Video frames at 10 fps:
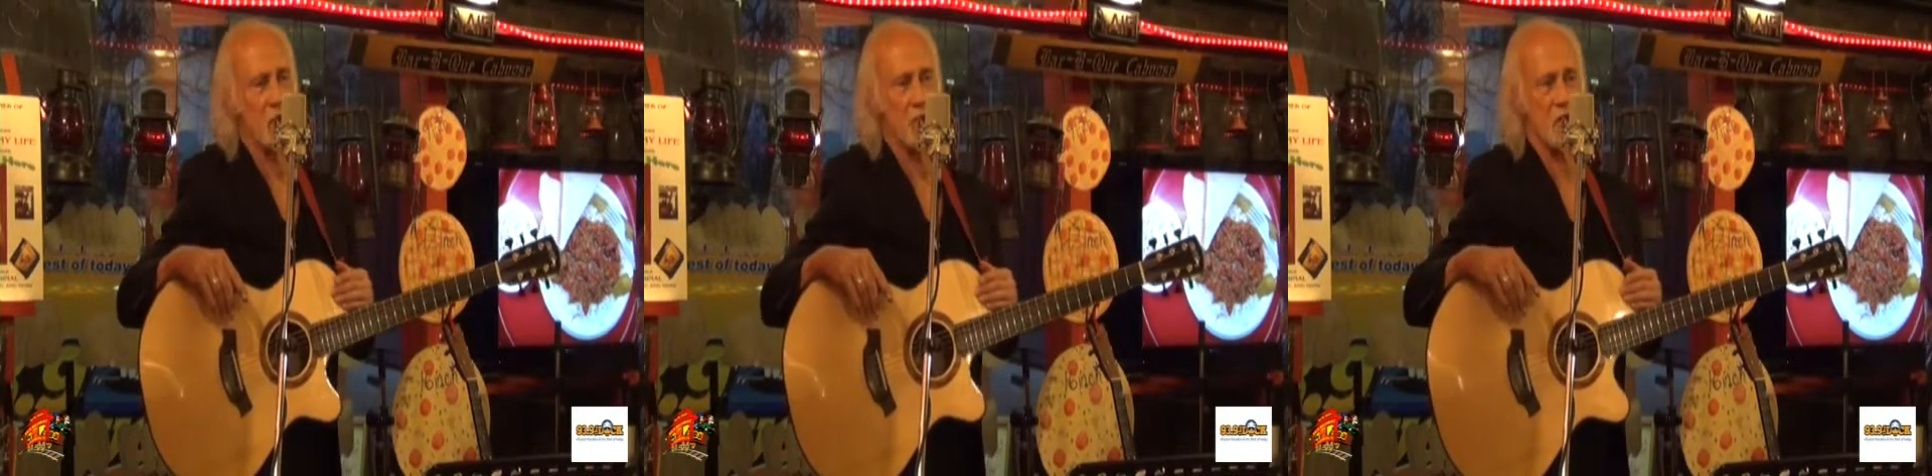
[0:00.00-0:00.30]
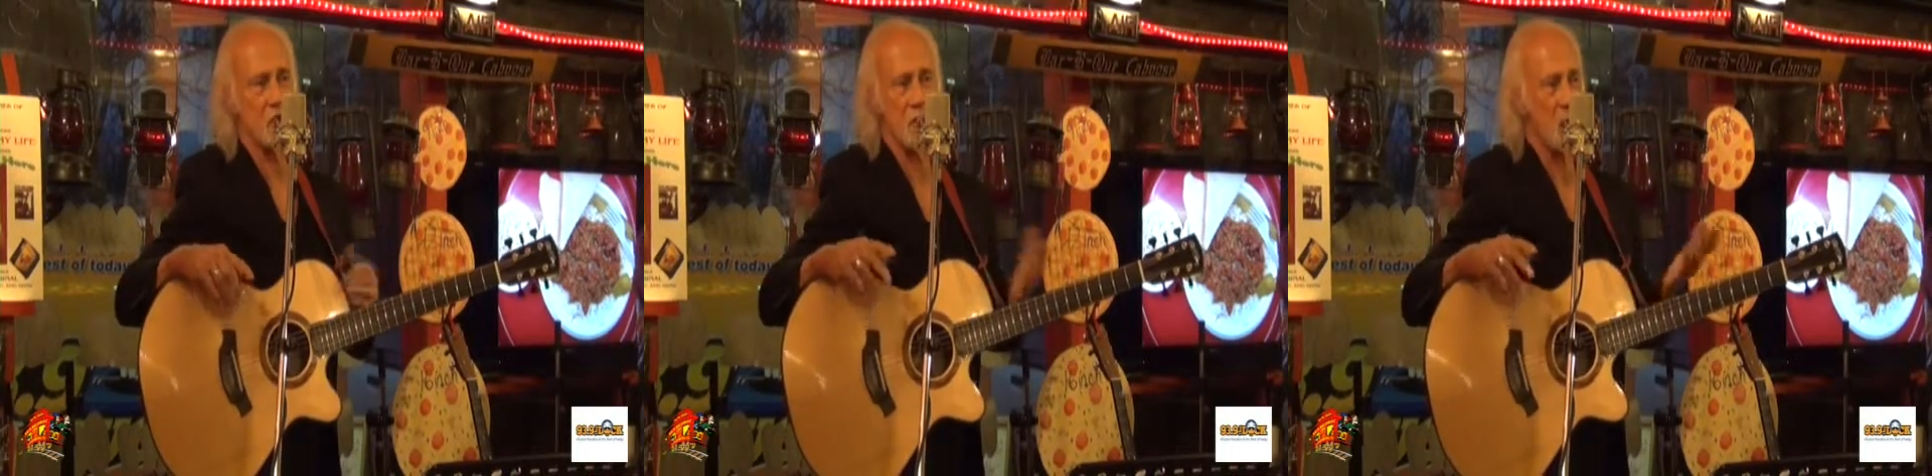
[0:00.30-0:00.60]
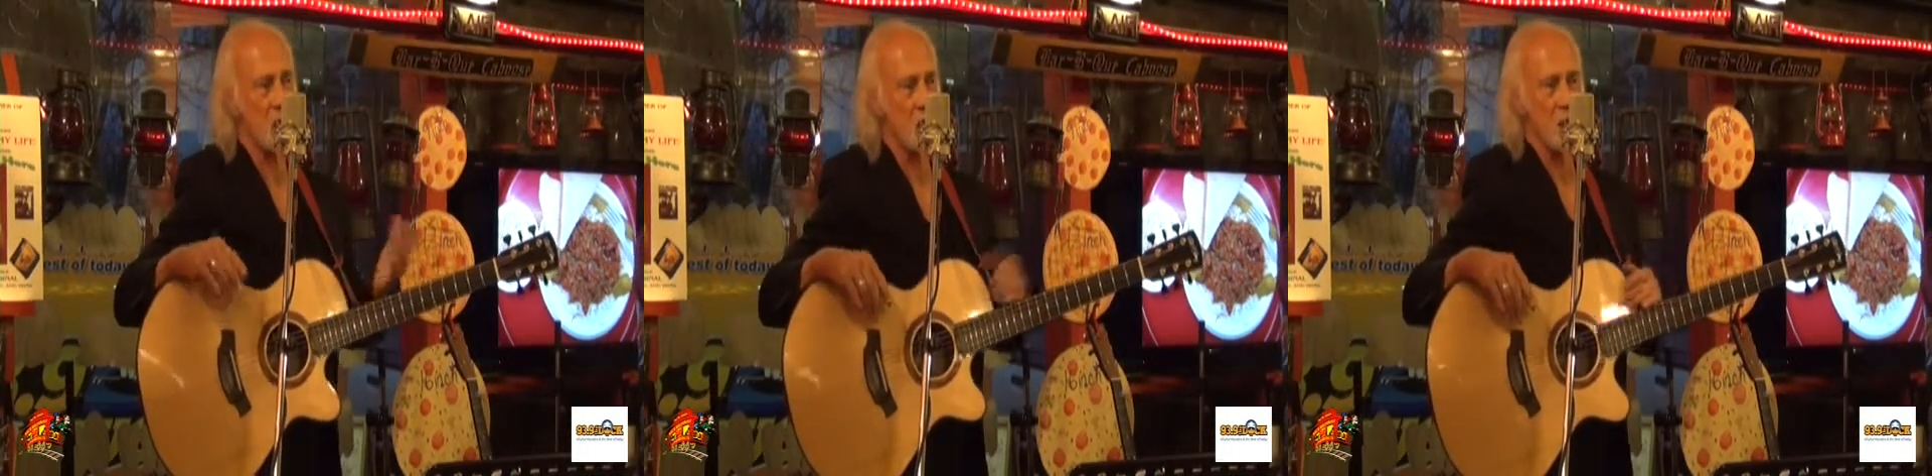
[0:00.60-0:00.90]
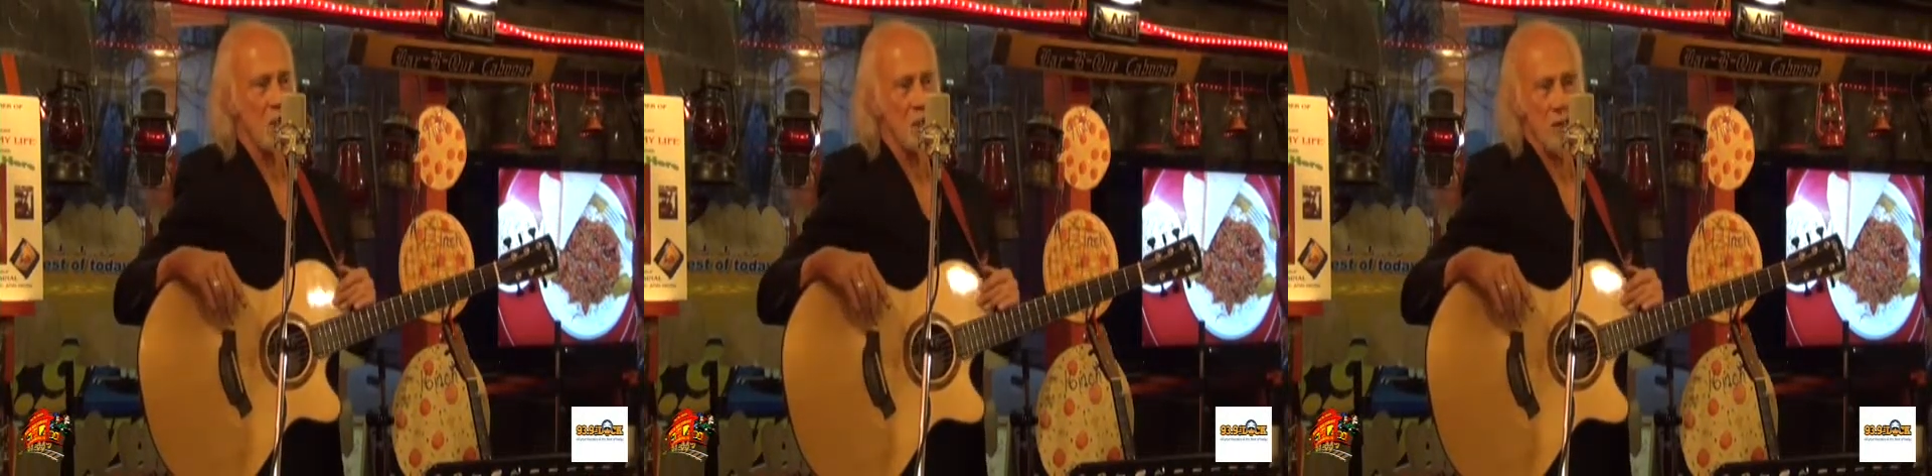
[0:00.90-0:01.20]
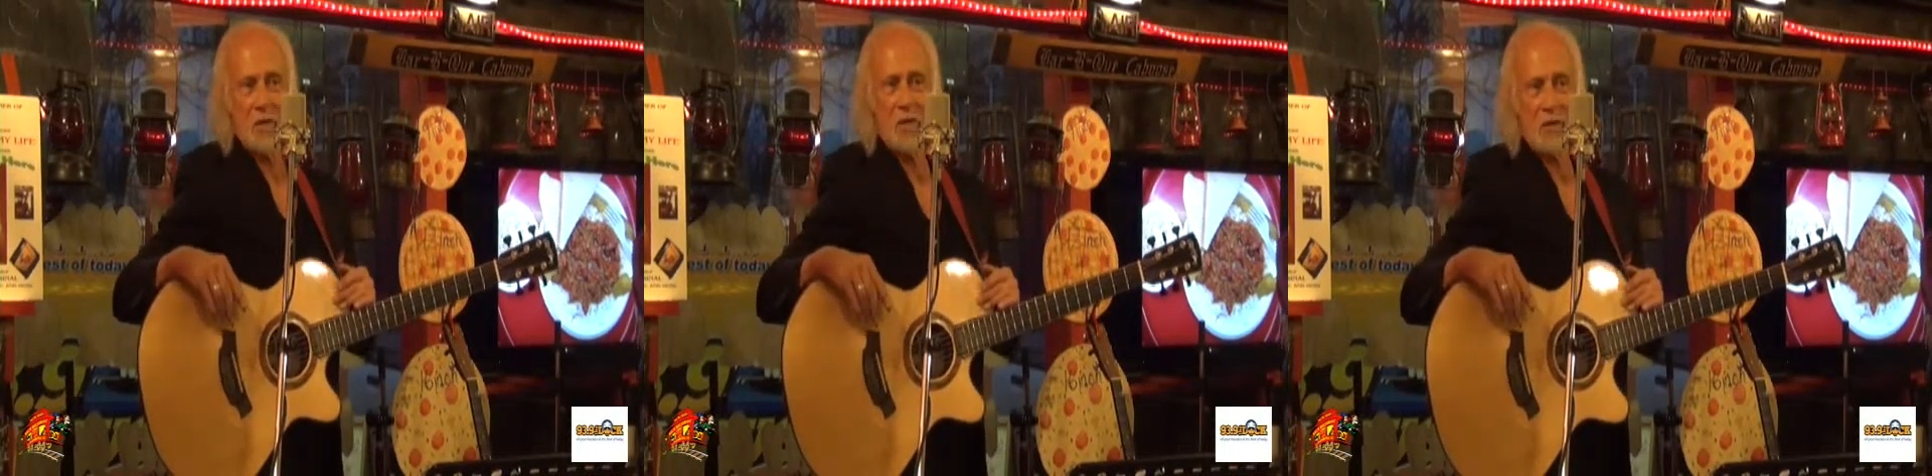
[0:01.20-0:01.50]
things
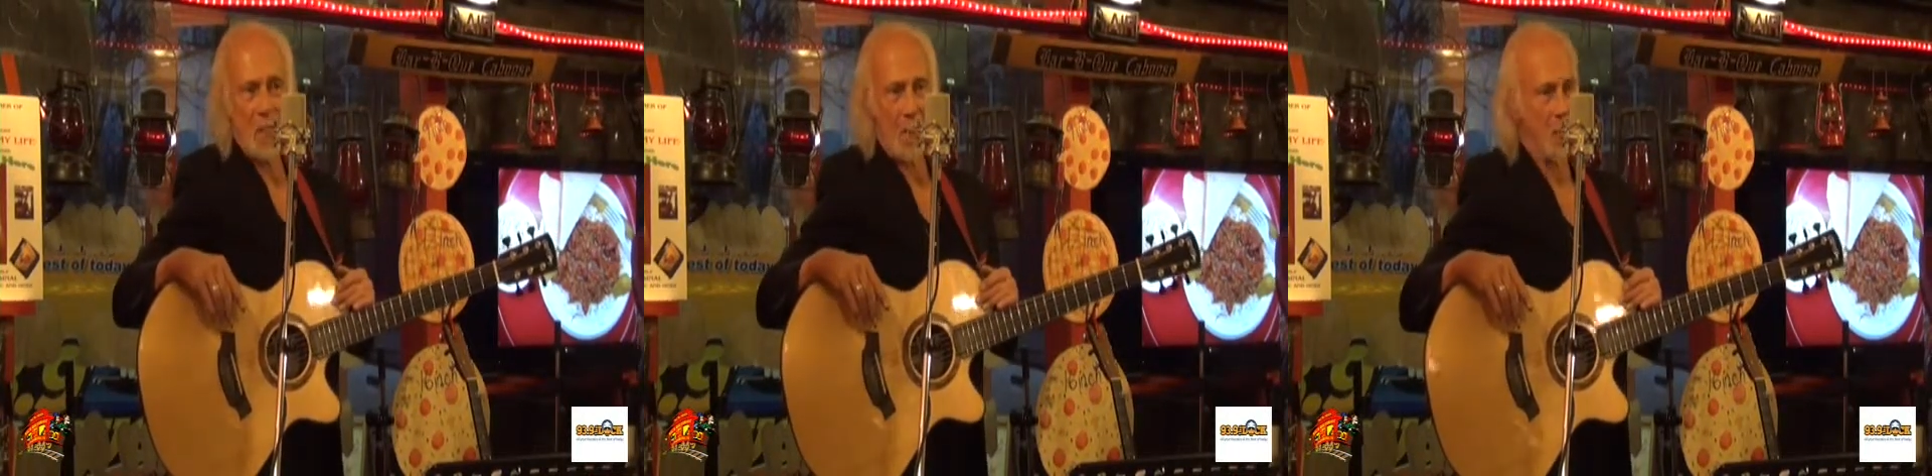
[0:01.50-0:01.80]
that,